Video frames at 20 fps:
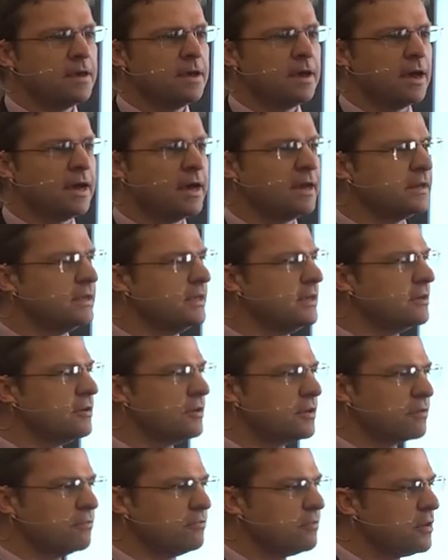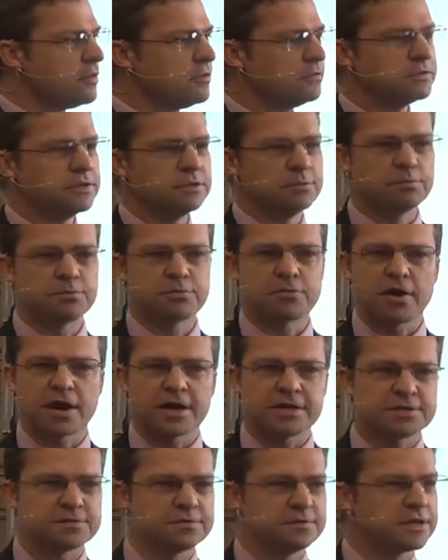and he got involved in
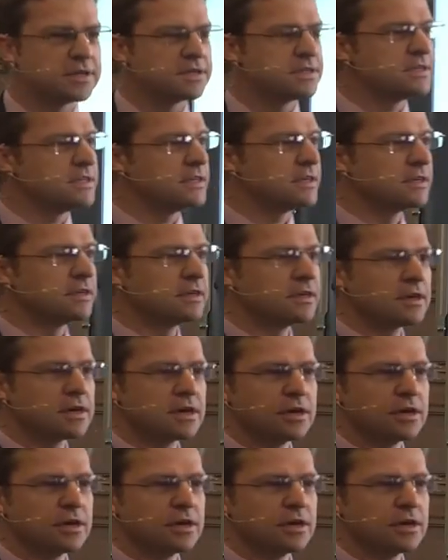price fixing,